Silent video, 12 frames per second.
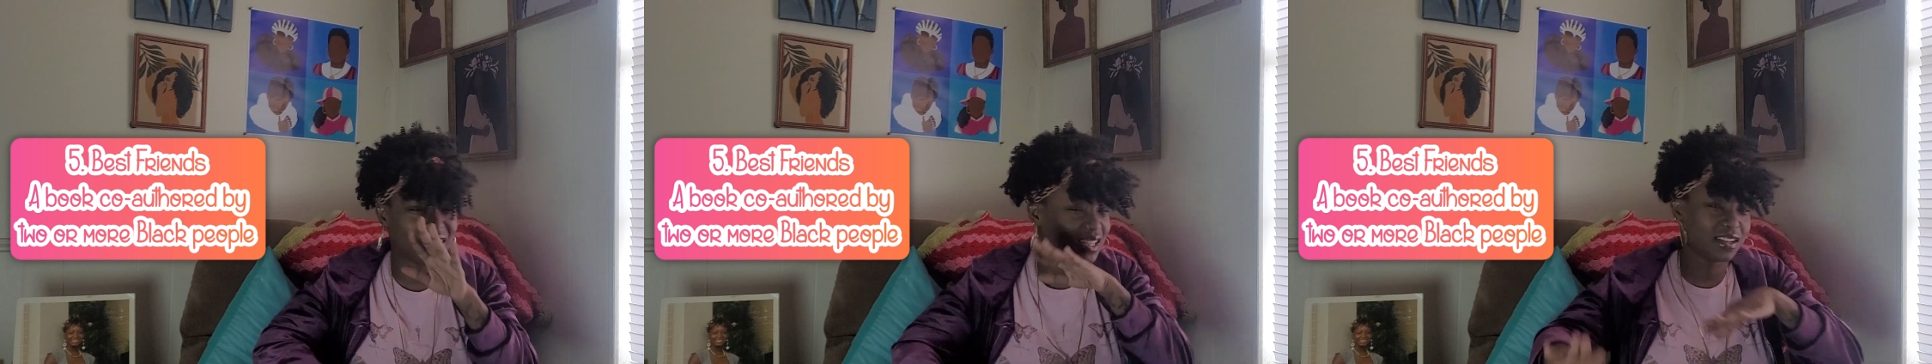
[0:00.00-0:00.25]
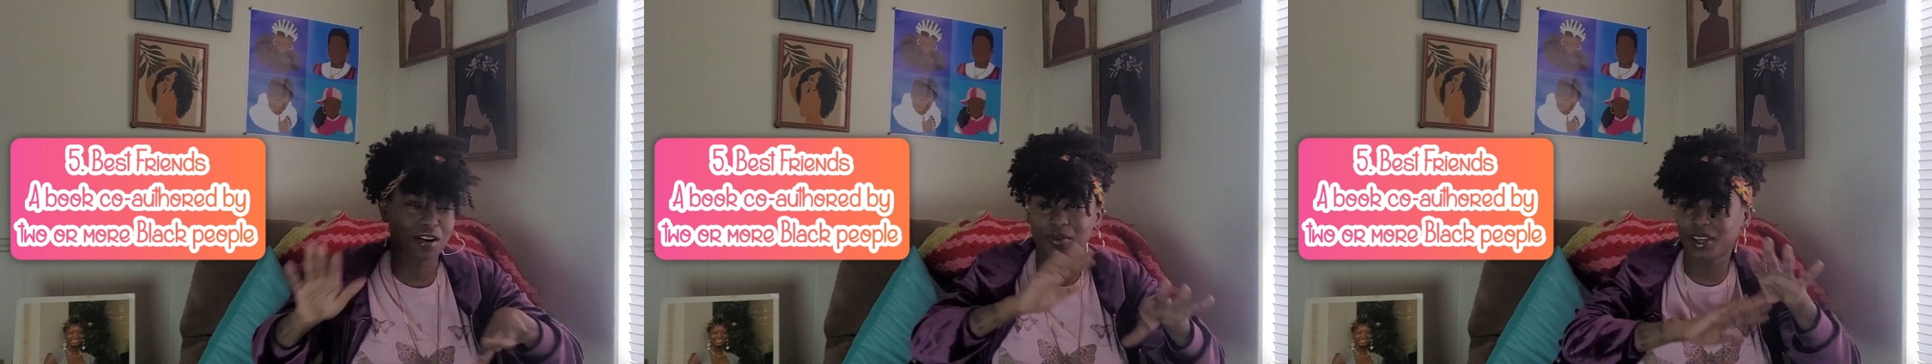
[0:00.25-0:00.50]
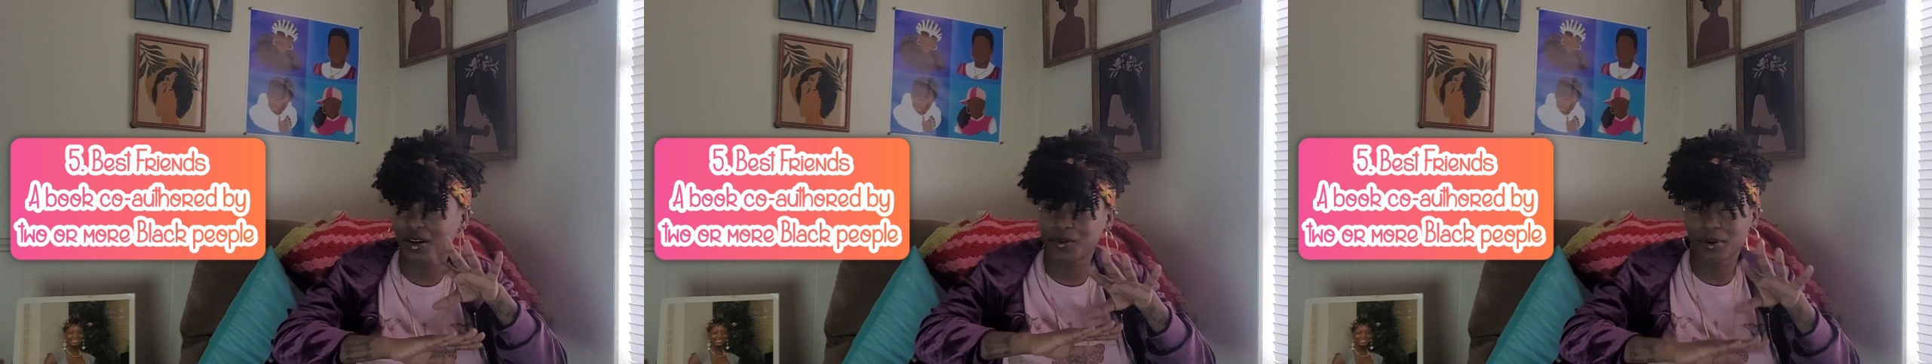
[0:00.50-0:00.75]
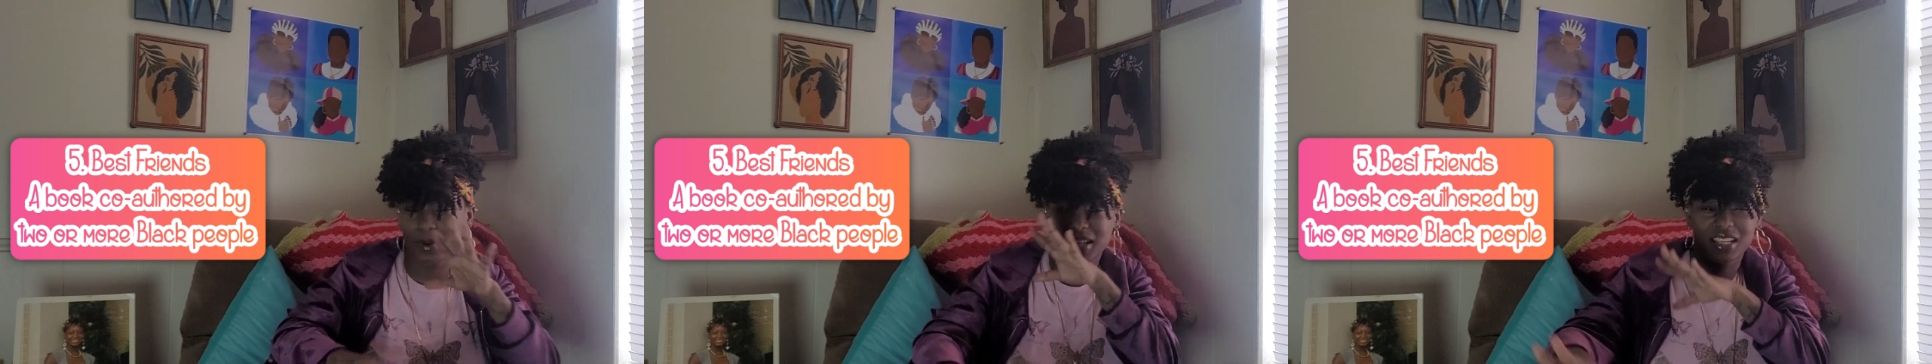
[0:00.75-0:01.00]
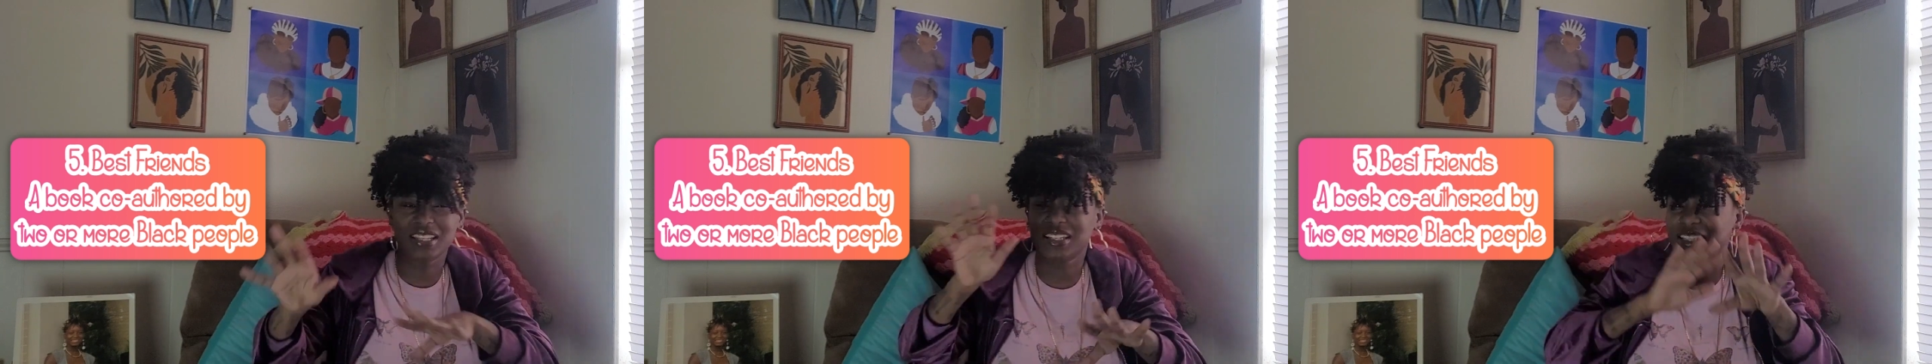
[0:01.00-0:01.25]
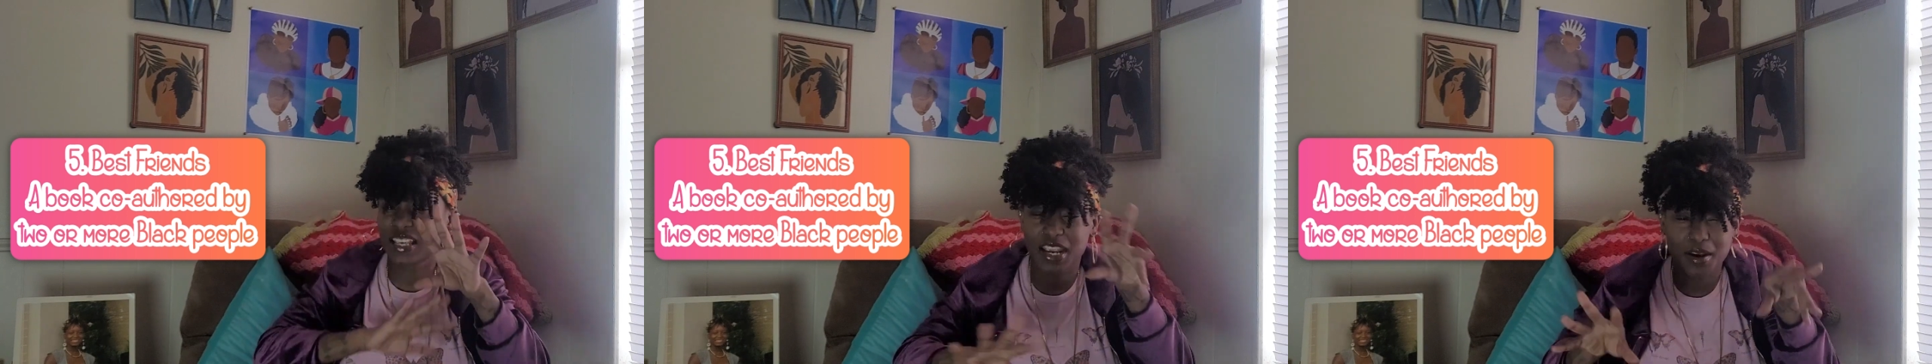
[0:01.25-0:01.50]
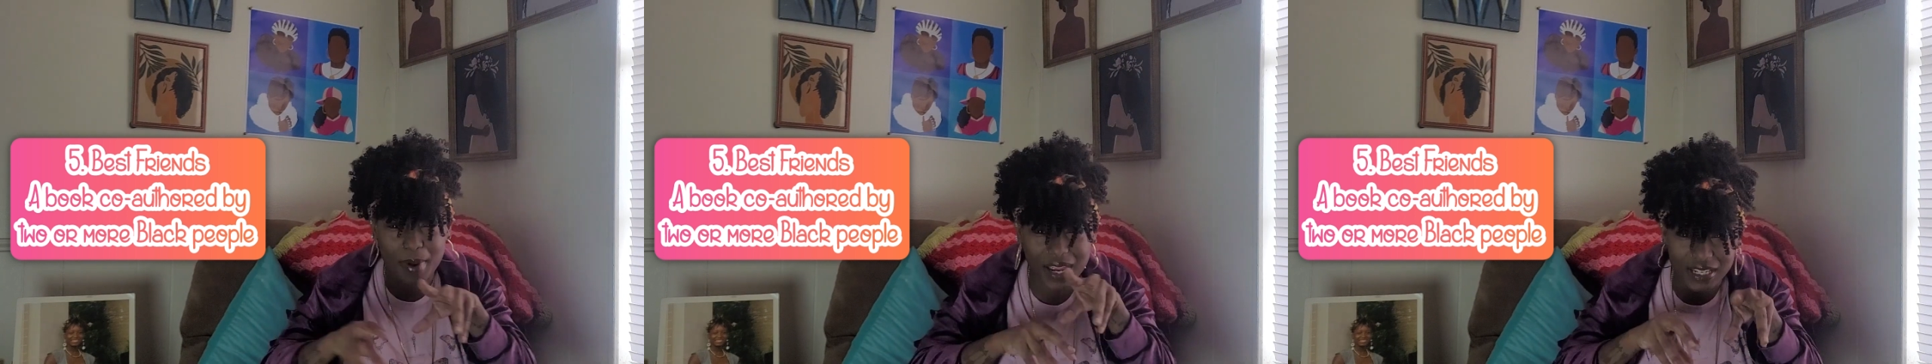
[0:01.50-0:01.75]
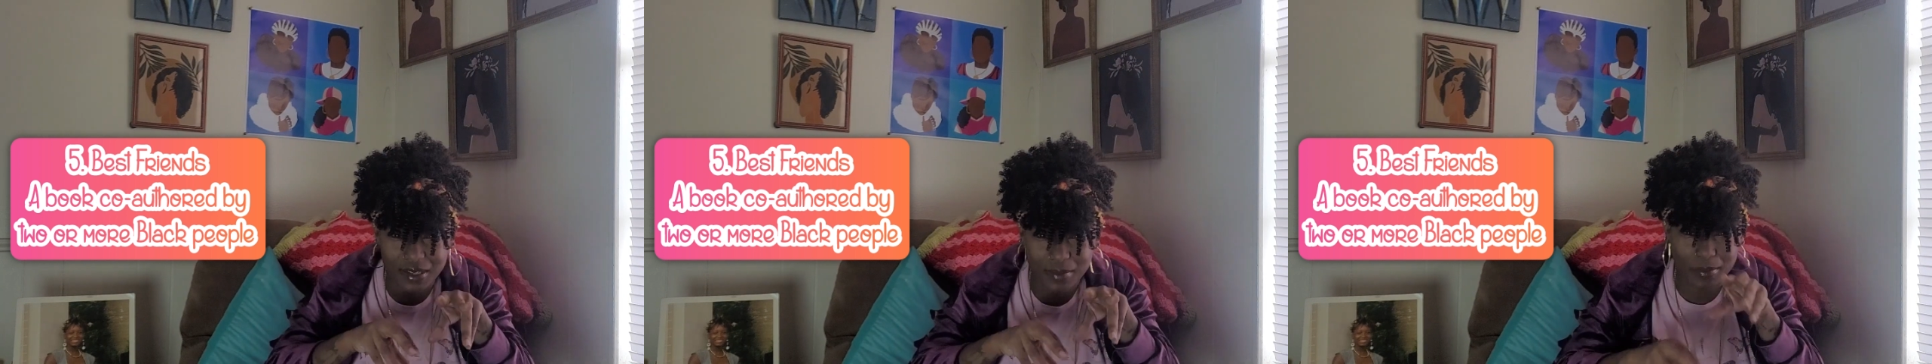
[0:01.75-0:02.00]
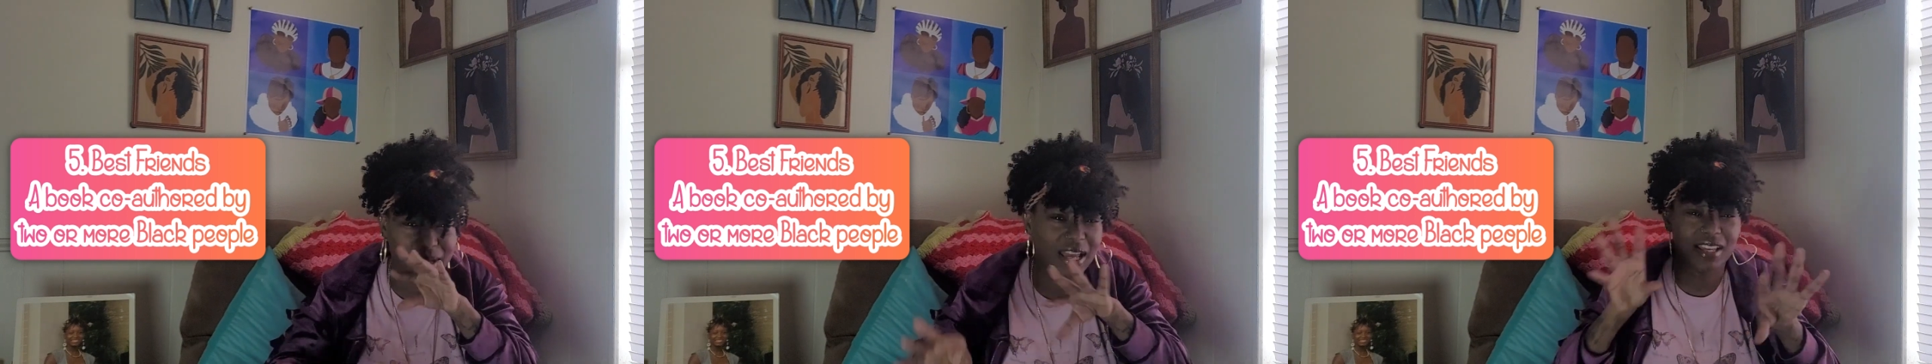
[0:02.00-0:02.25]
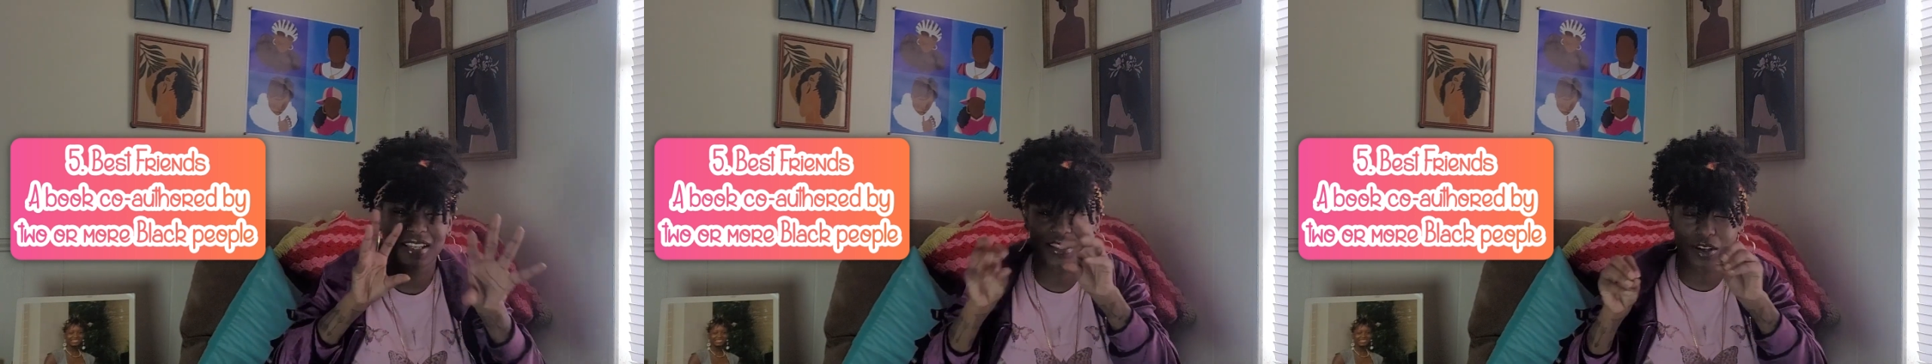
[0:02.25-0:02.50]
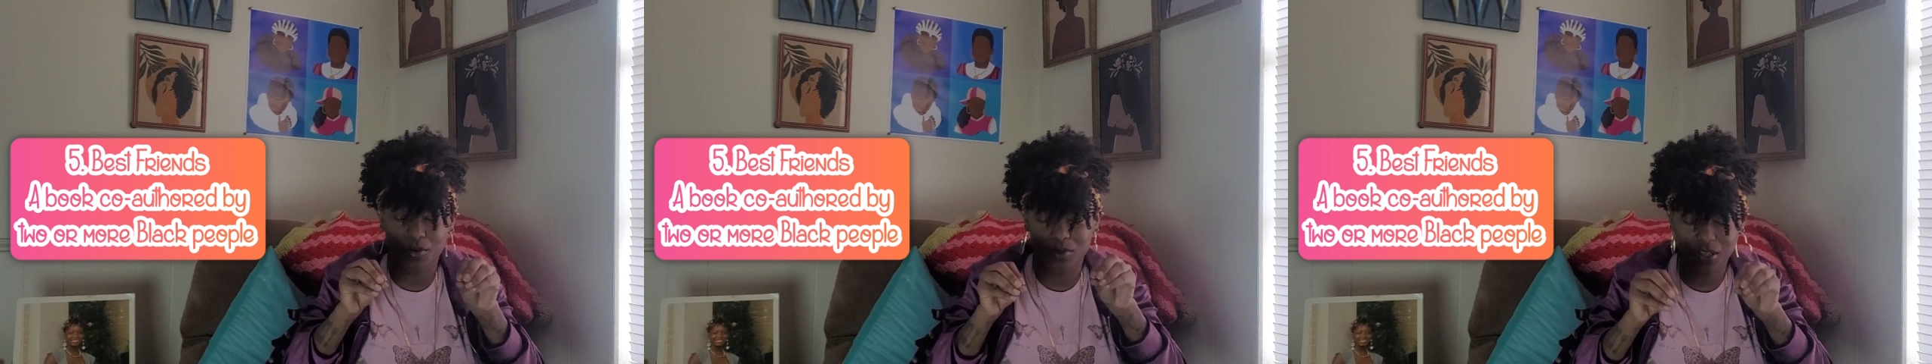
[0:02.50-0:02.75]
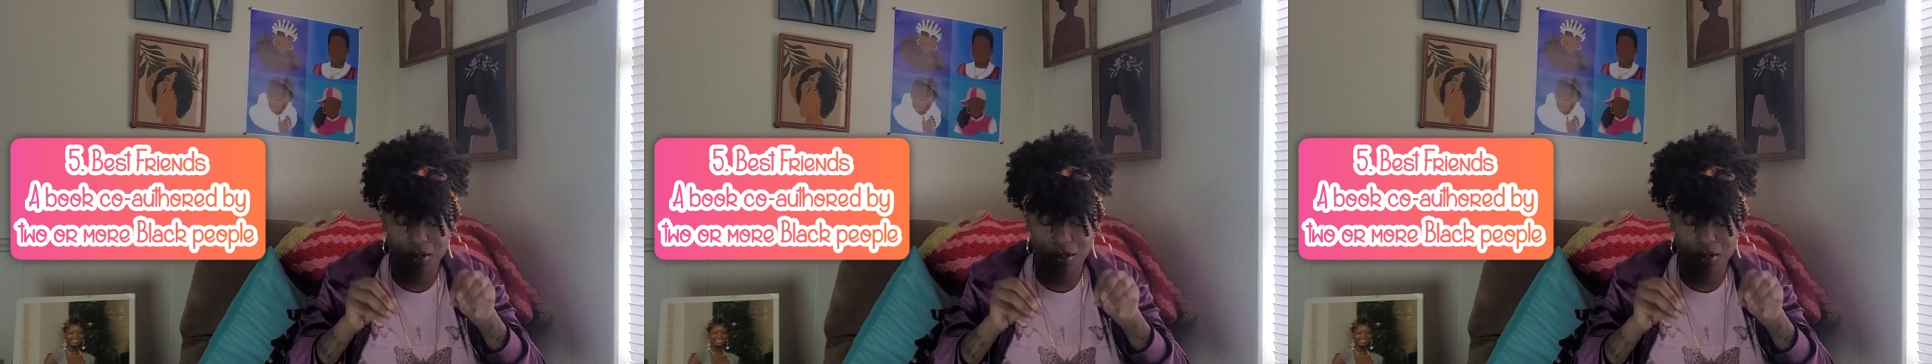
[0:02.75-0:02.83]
That's all we got to worry about. Like, just everybody need to be Black is all we're